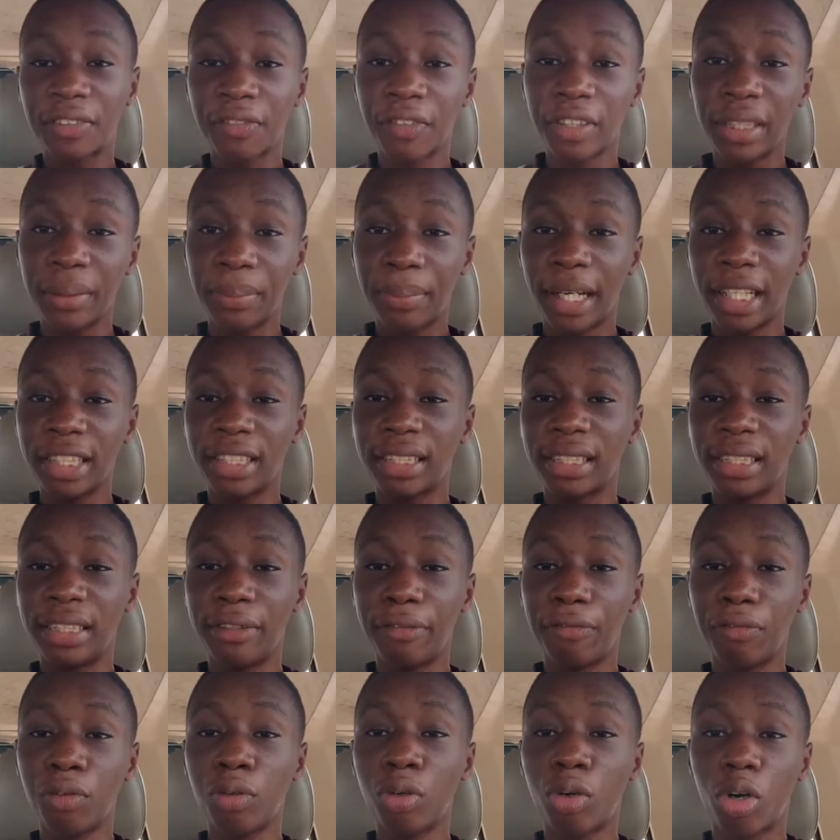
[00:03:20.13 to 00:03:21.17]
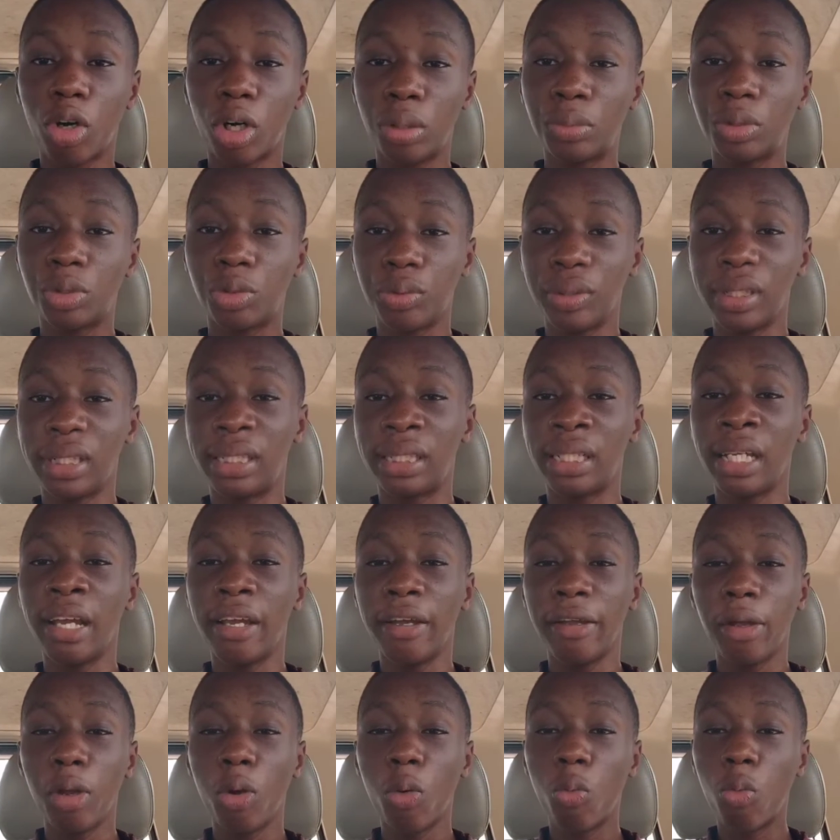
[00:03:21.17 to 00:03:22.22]
As for the battery, the phone comes with
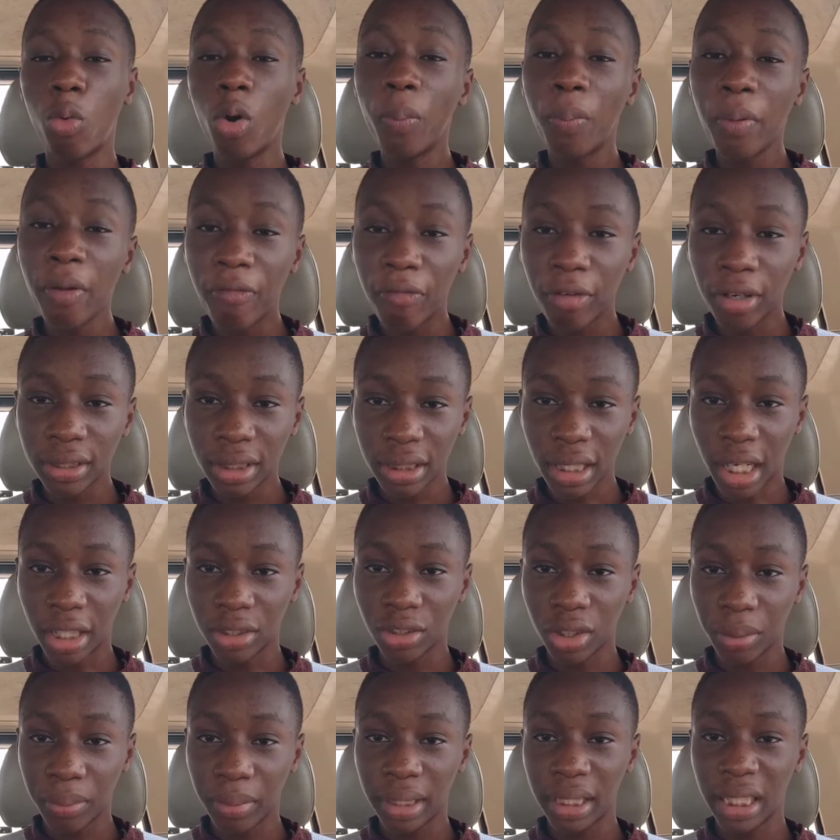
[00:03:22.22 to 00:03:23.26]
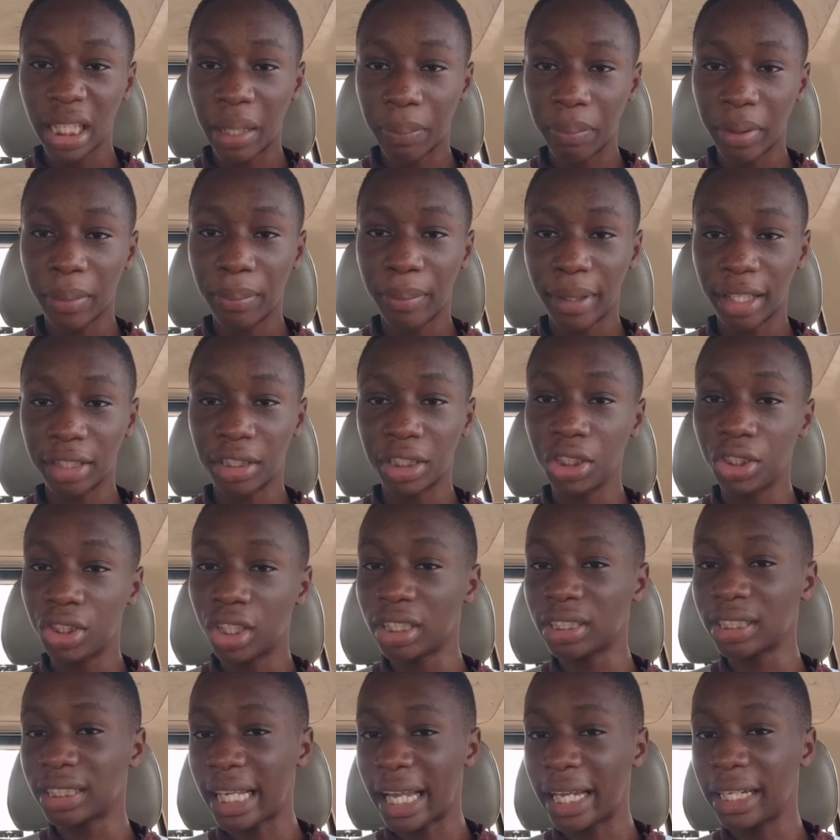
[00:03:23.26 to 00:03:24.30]
a whopping 4000 mAh battery,
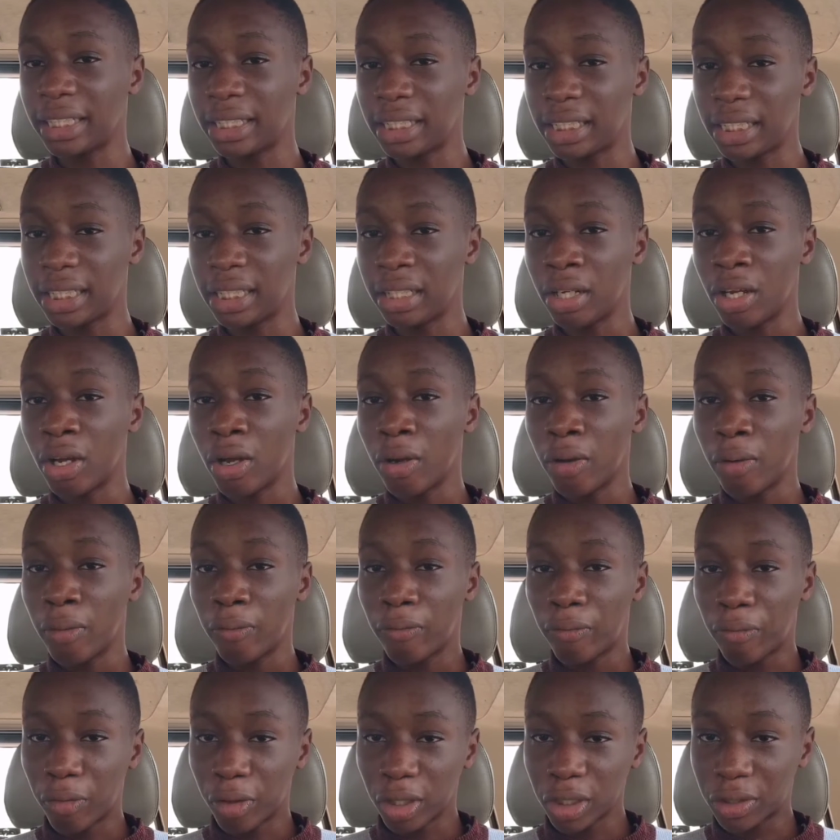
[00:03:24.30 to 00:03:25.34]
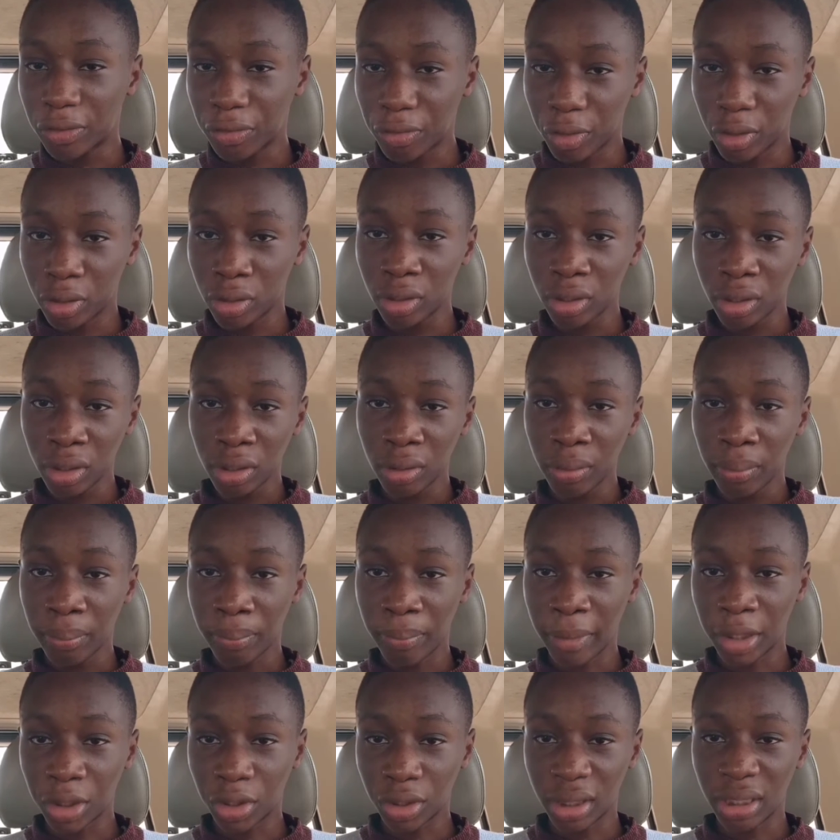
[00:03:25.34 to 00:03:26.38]
just like the first phone
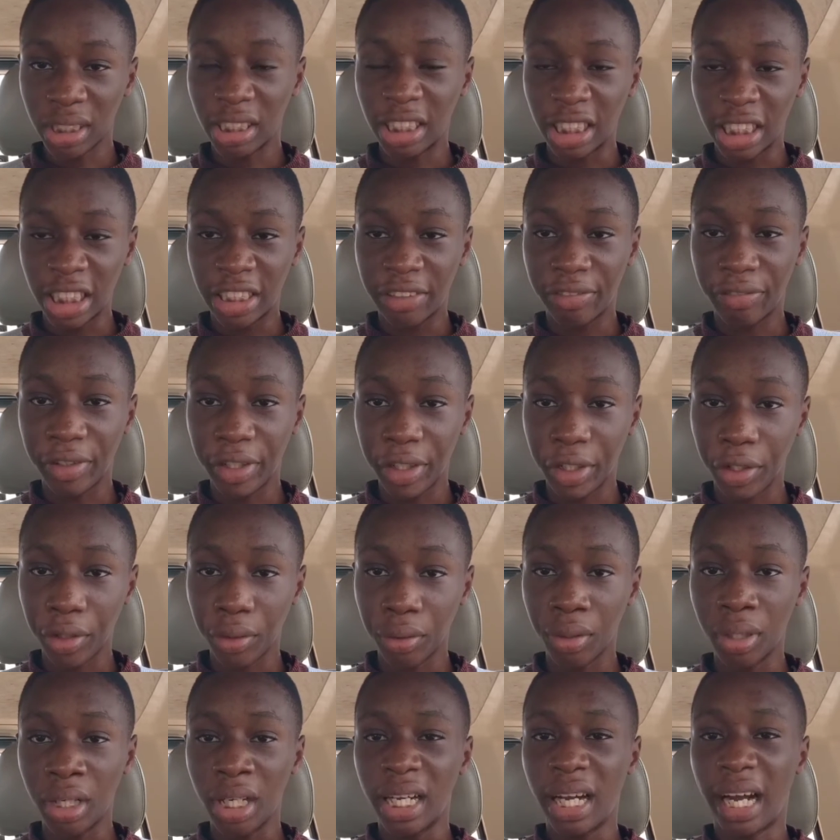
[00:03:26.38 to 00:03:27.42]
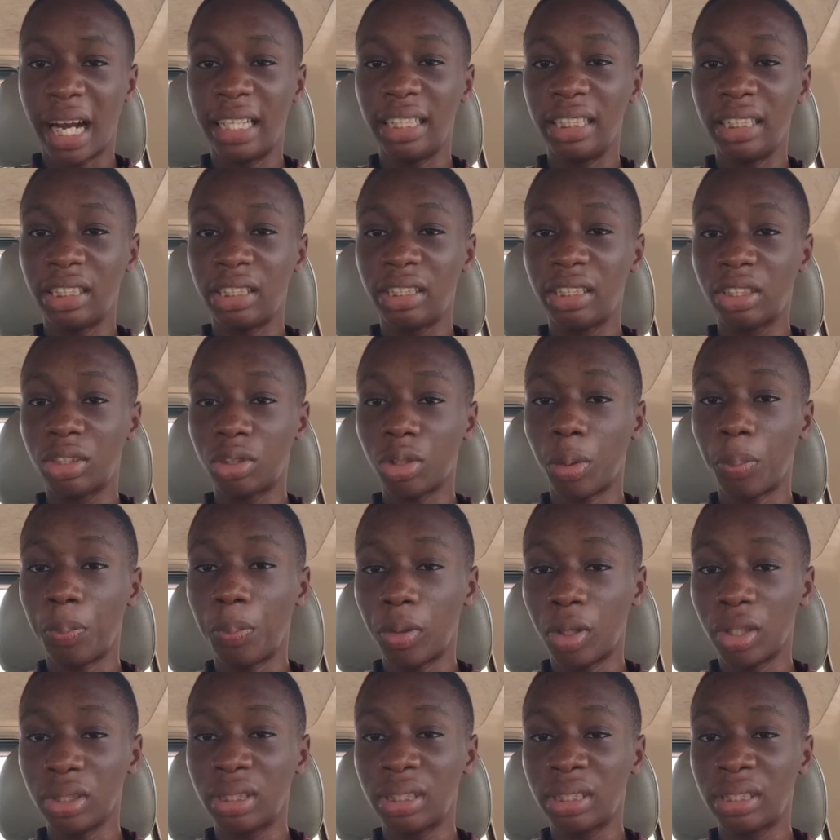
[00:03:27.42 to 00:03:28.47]
mentioned in this video, and it
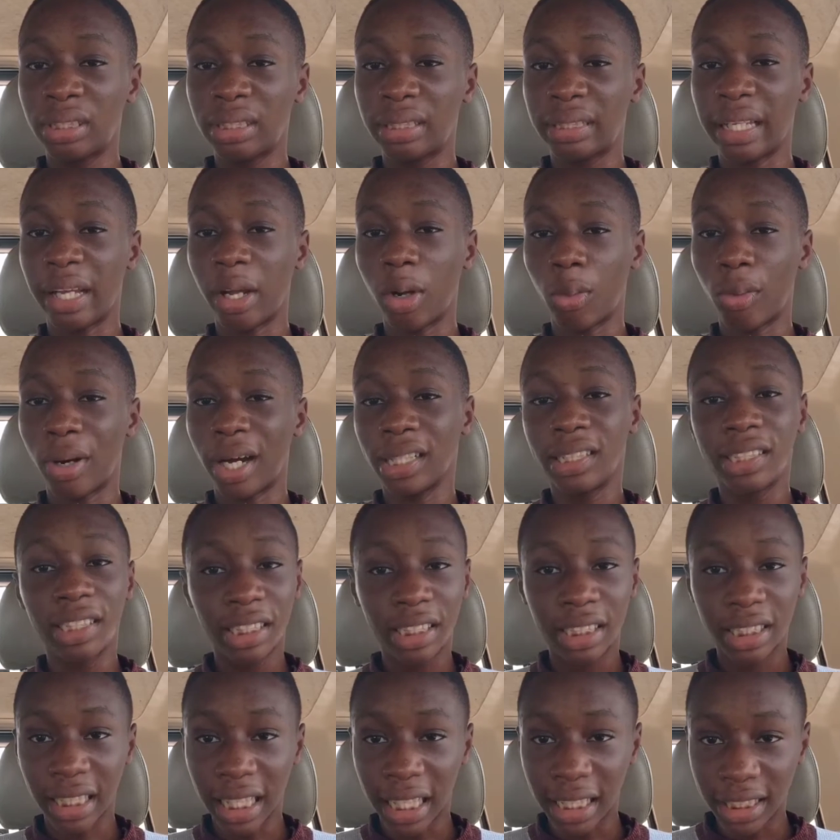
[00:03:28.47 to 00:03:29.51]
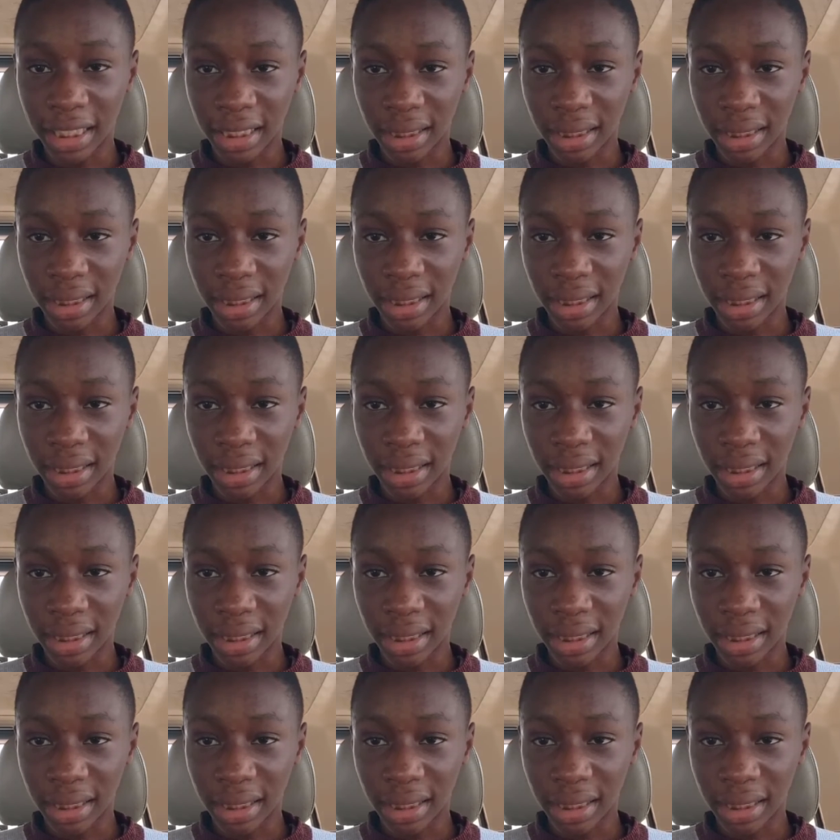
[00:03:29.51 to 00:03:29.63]
supports 10-watt